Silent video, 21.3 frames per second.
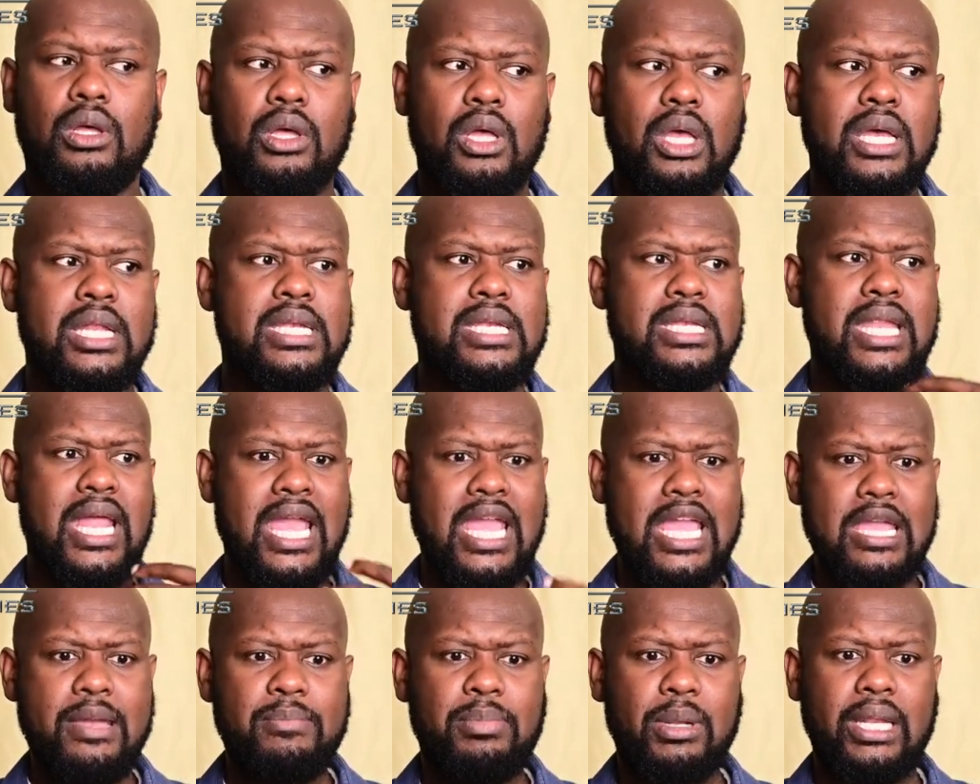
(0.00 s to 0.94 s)

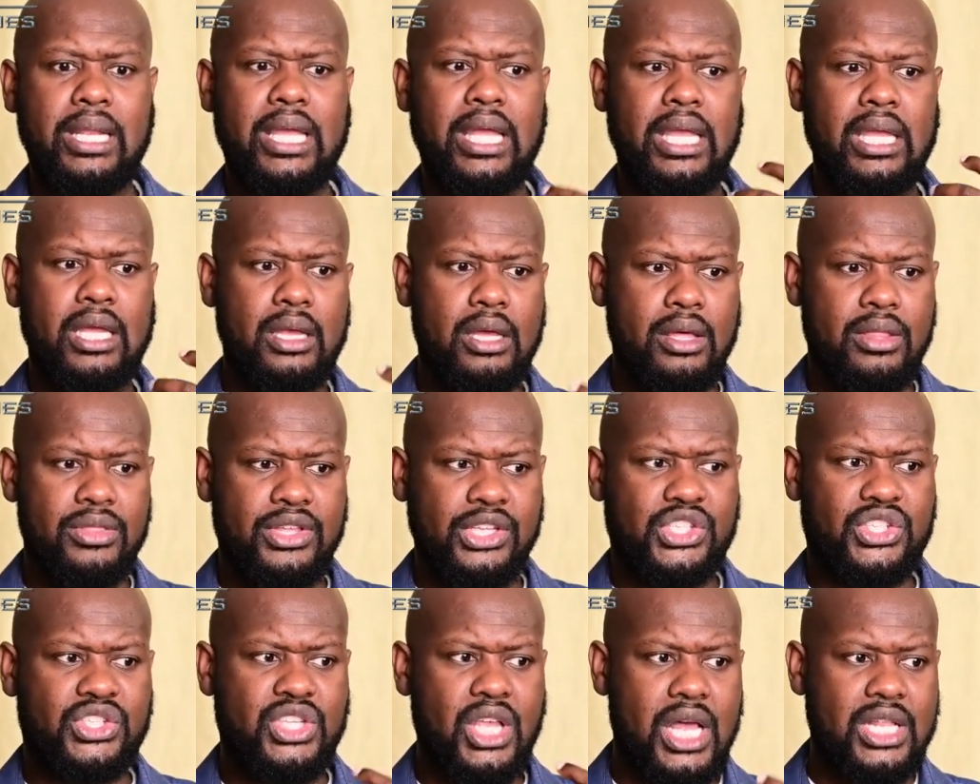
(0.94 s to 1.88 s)
enabling the
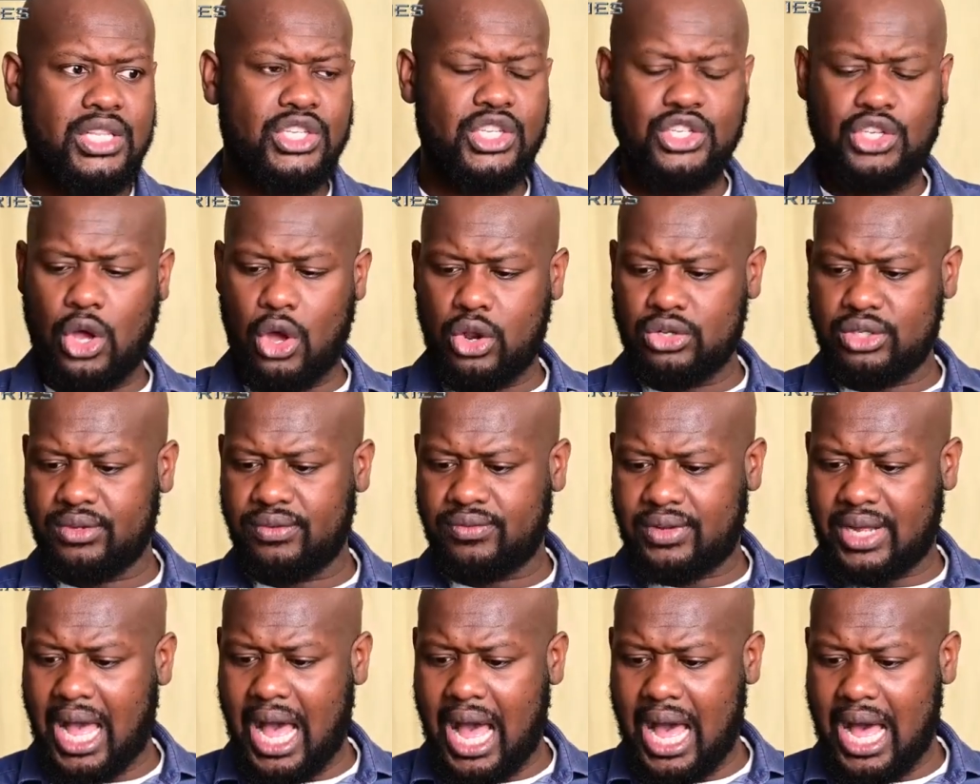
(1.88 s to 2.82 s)
sons and daughters of
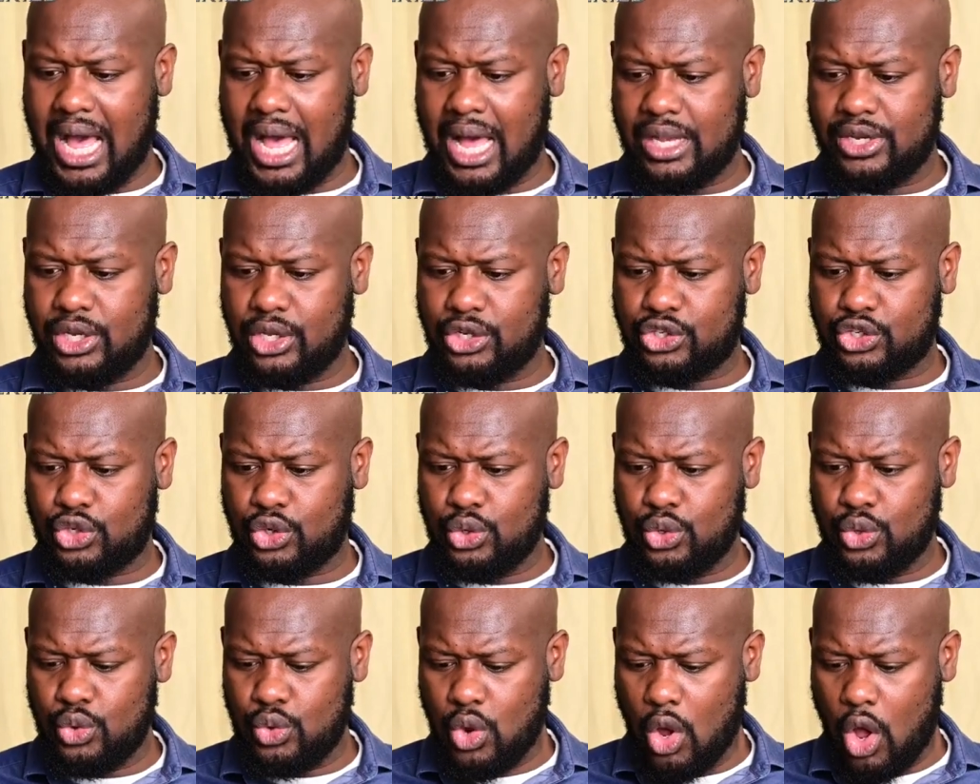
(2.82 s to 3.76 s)
God
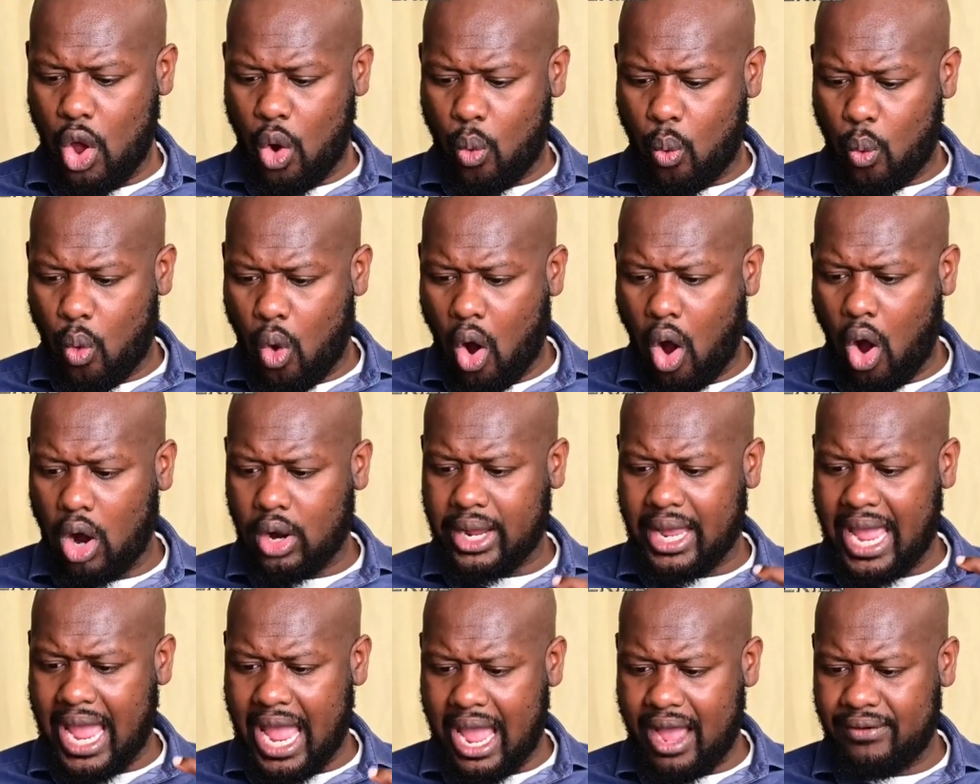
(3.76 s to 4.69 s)
to walk
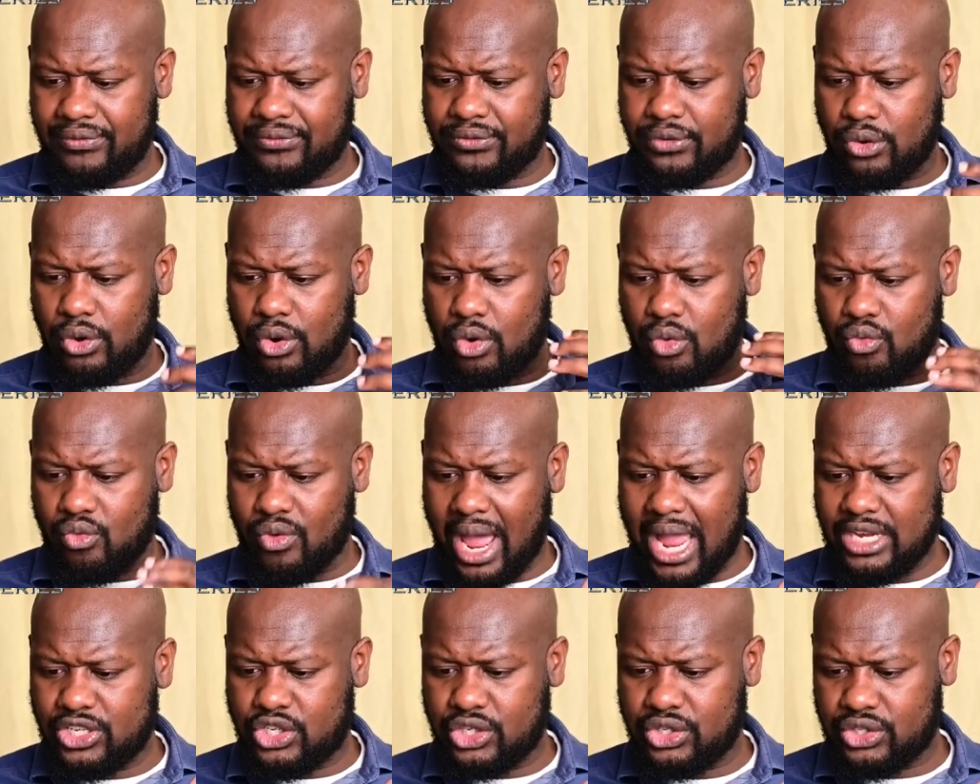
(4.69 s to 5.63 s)
after
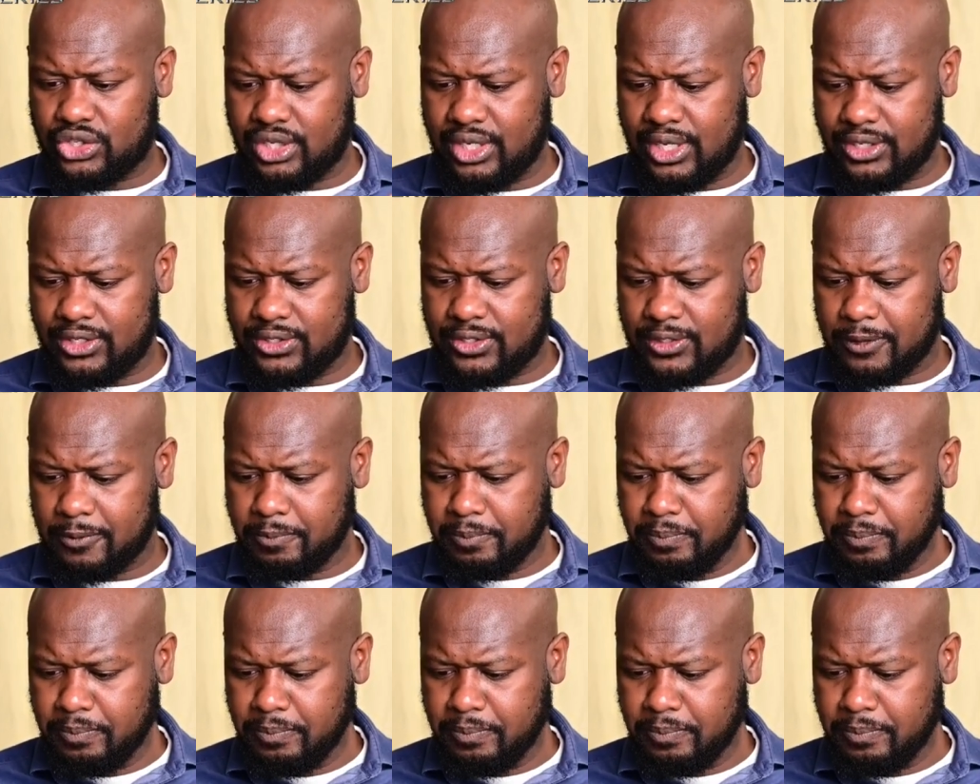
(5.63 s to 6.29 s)
righteousness,